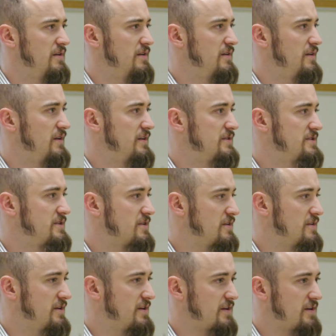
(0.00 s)
you can turn
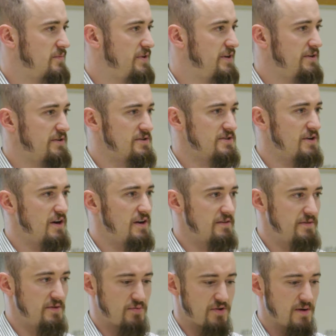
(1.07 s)
your computers on if
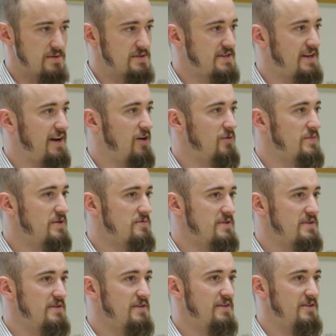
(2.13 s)
you promise to help me
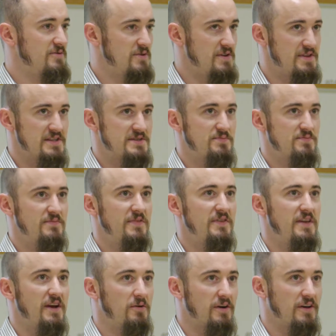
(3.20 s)
with this
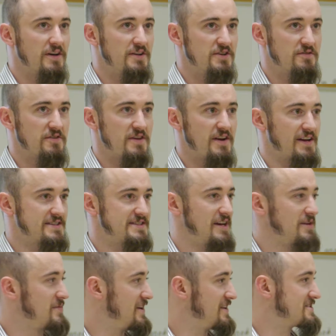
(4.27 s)
thing we're going to do for the next 10
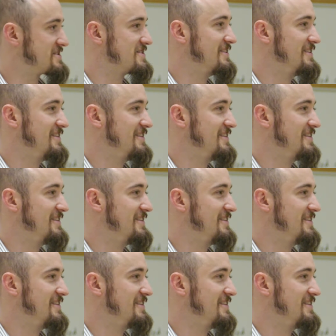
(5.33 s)
minutes.